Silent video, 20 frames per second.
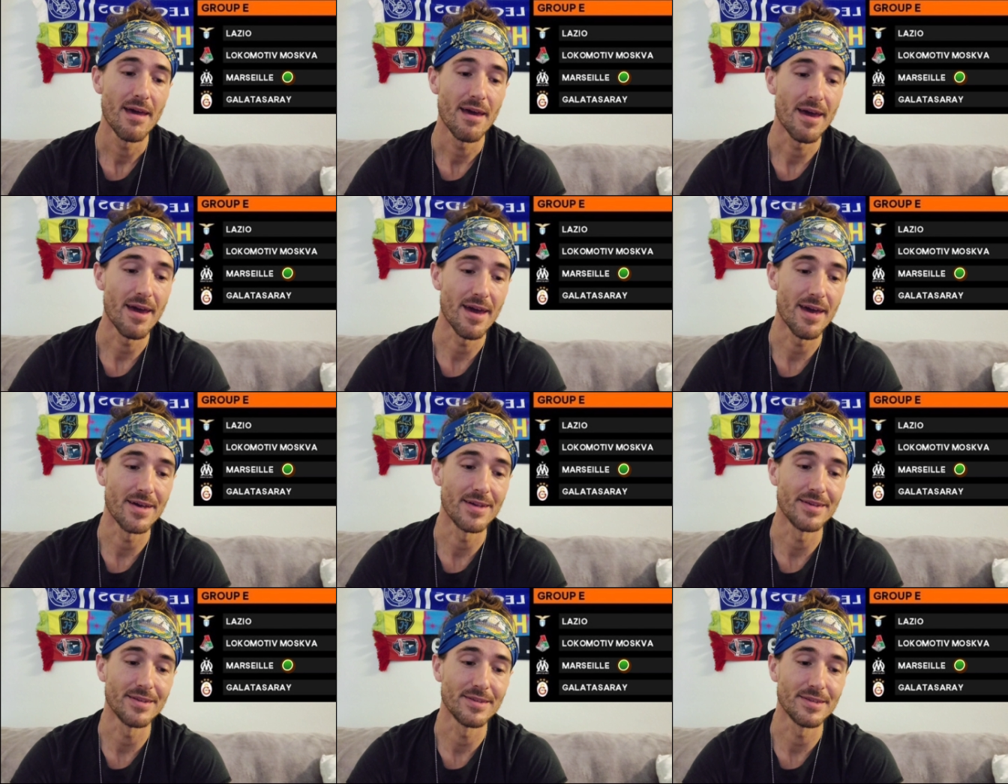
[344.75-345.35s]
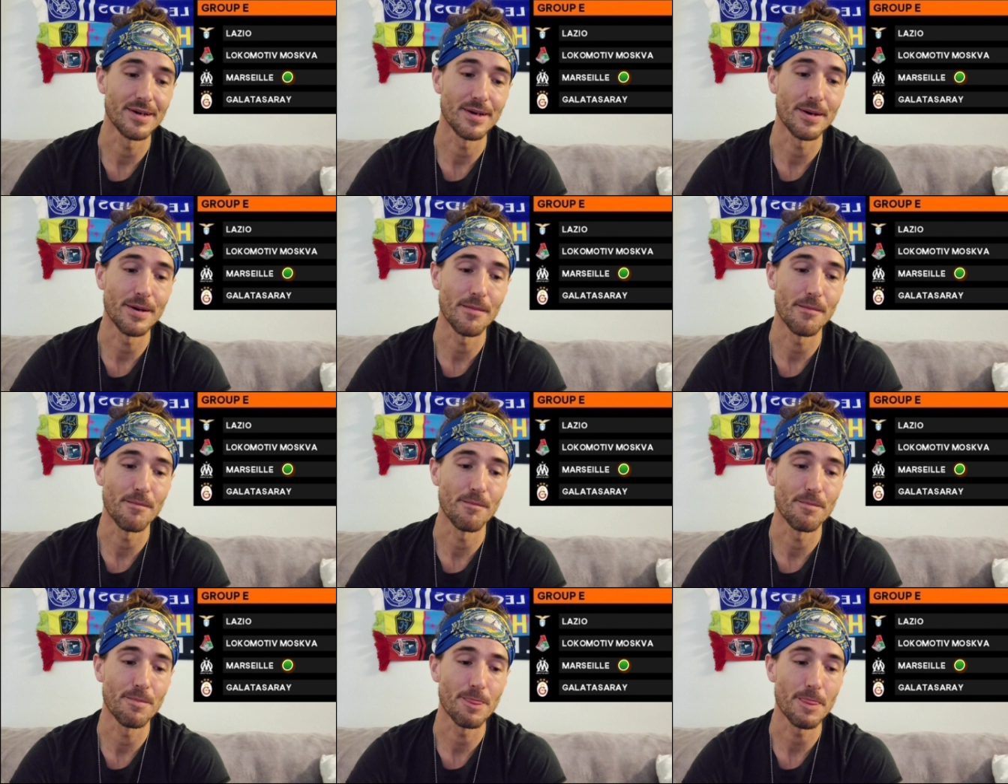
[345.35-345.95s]
And
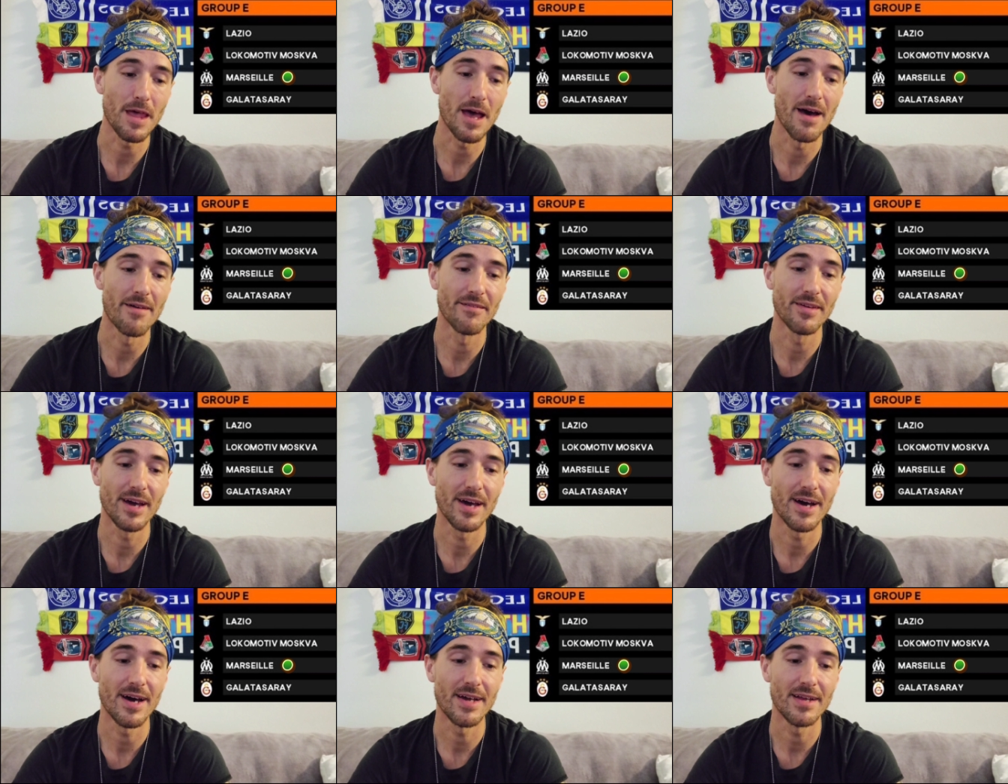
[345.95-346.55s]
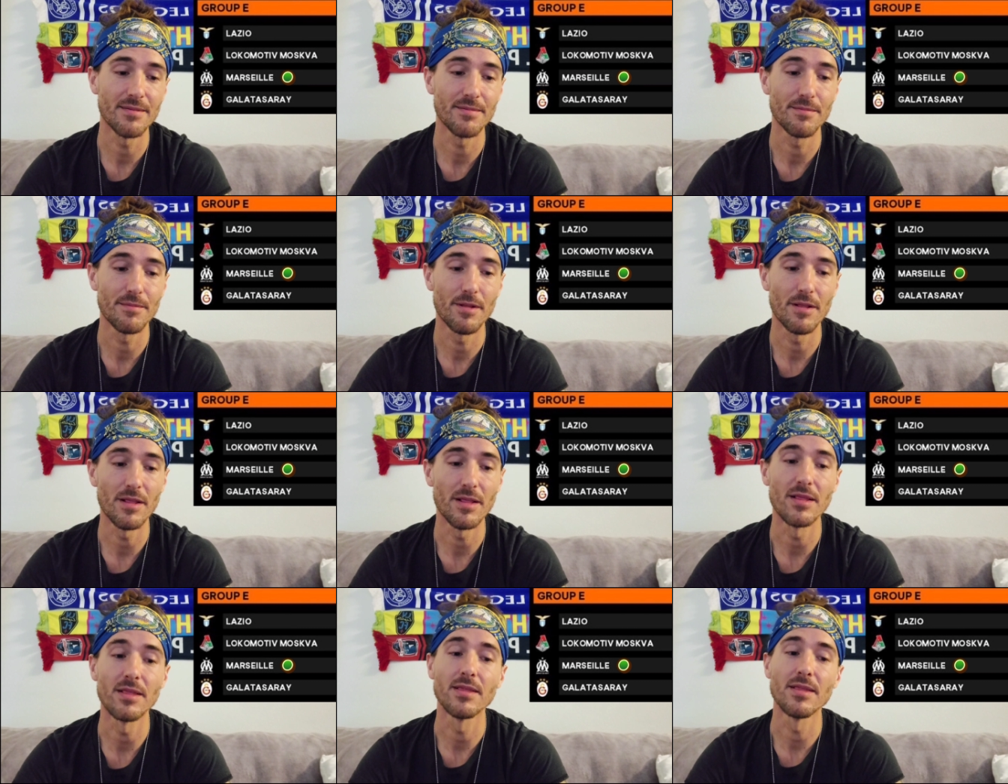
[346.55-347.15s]
um, I've got
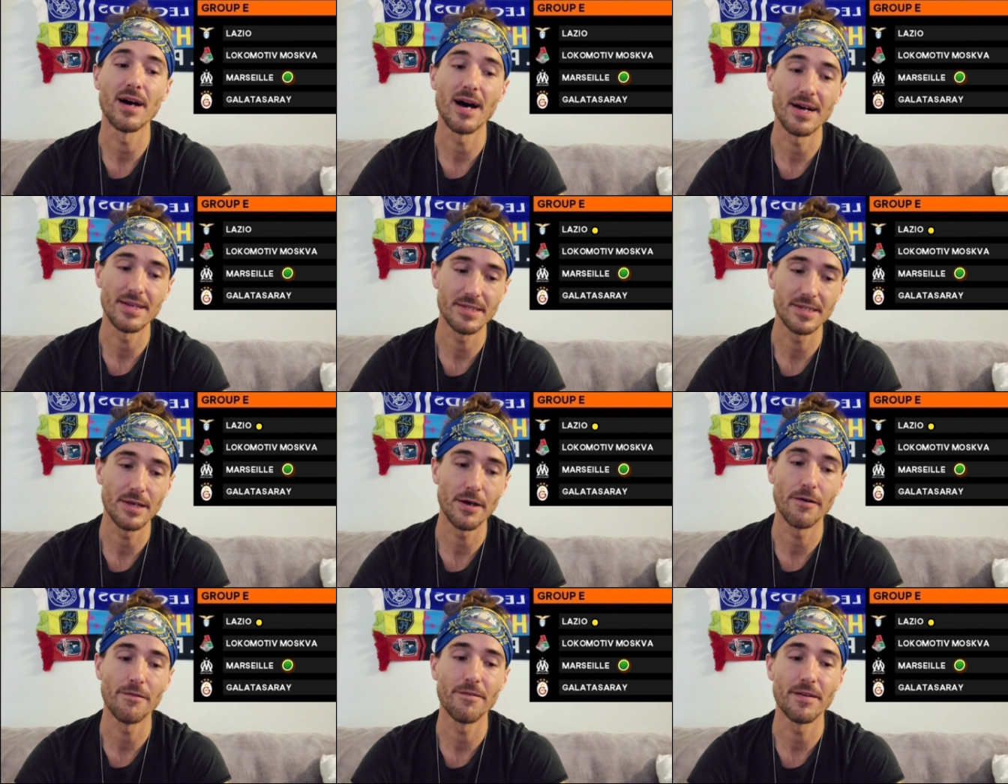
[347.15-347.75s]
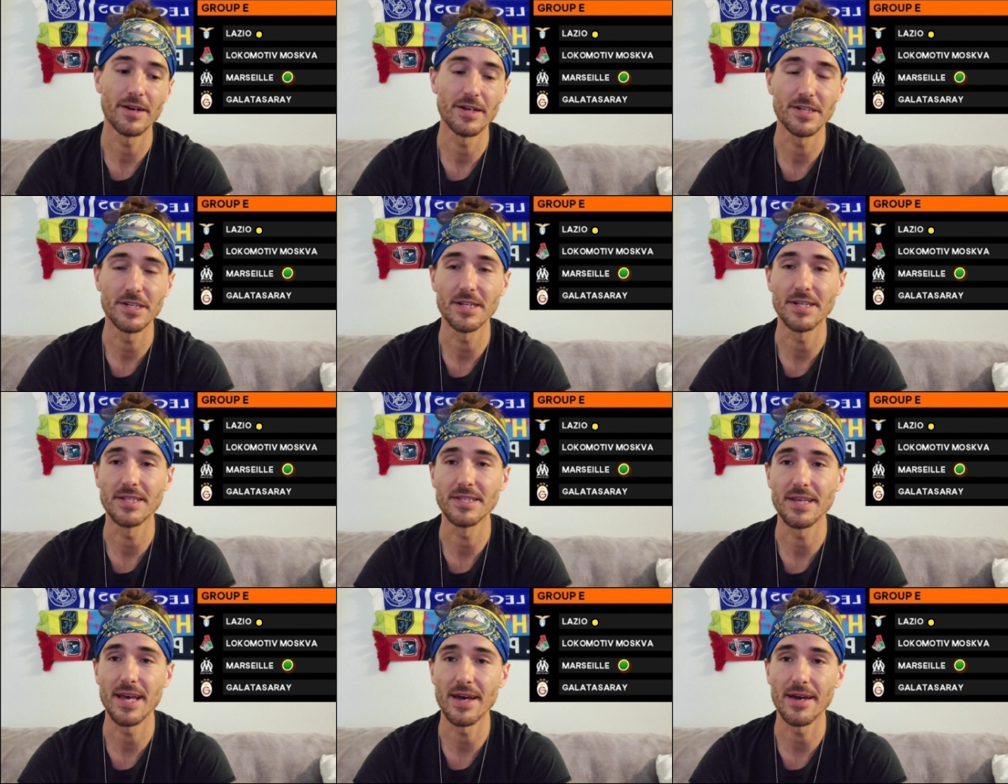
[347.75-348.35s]
Lazio
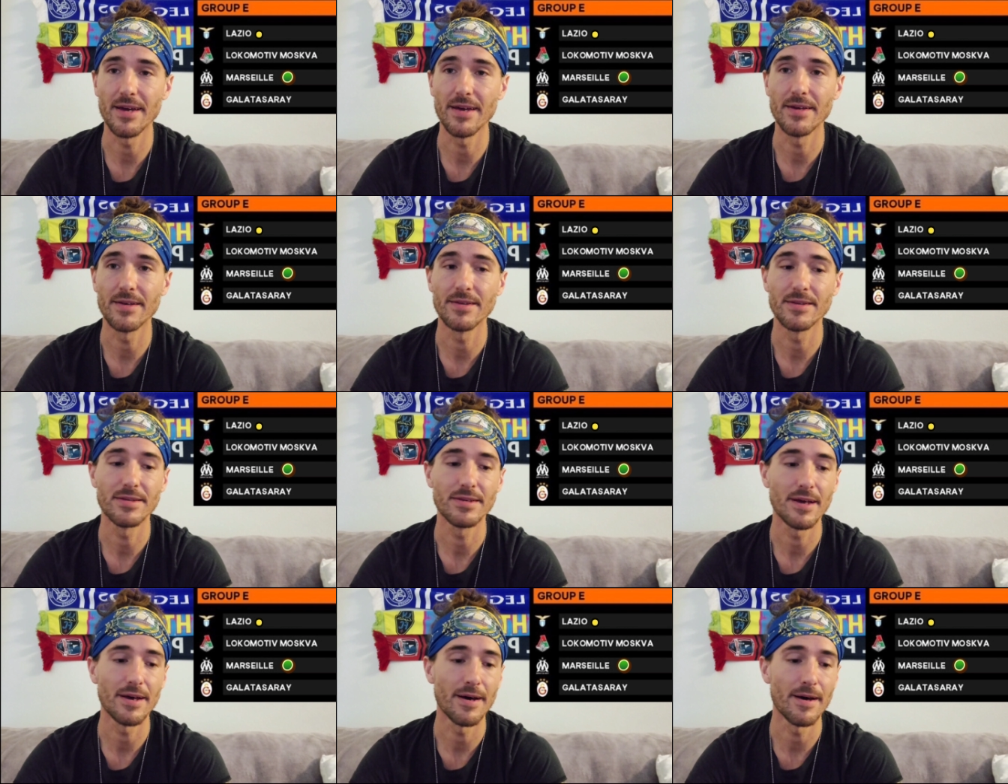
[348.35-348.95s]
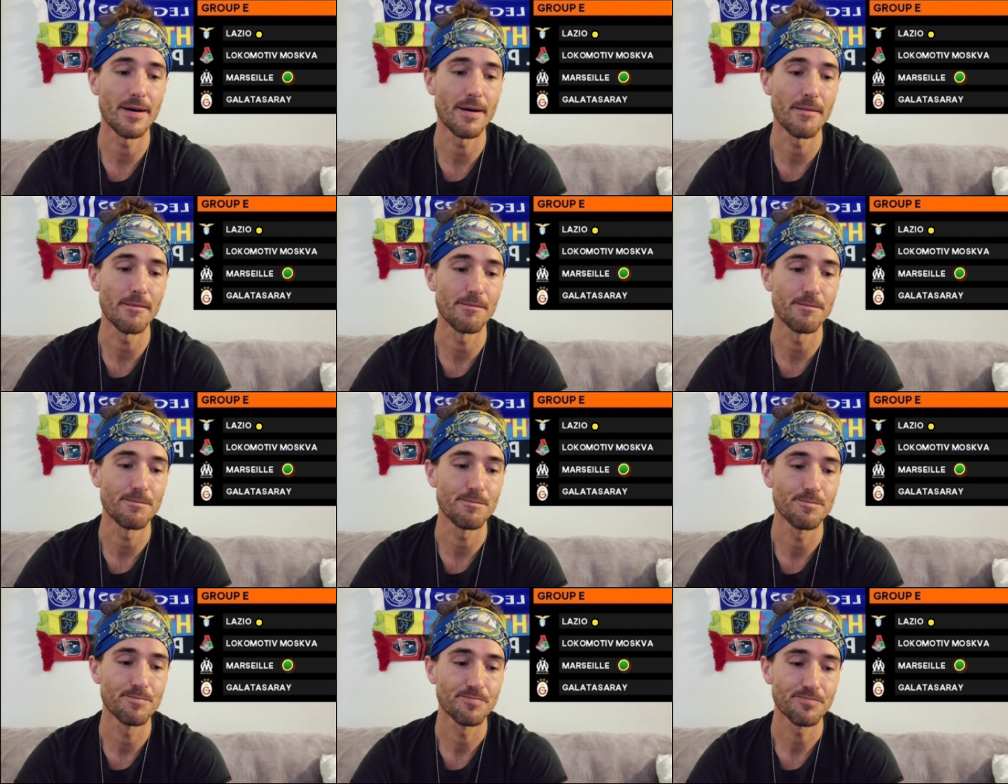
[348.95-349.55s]
finishing second.
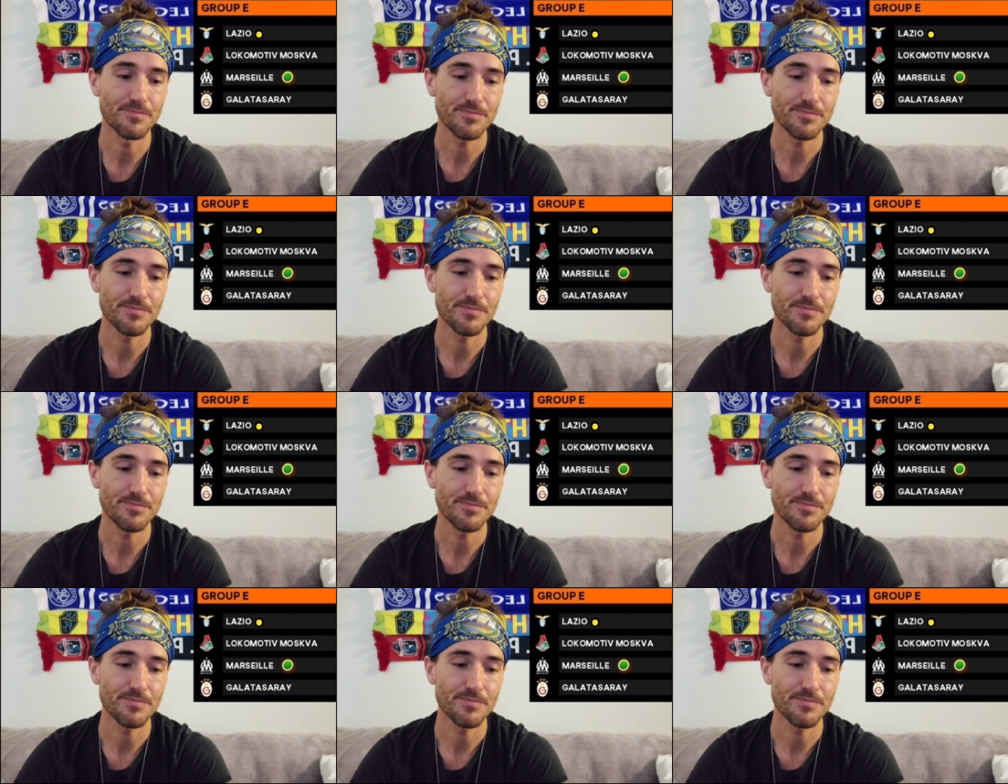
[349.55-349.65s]
Um,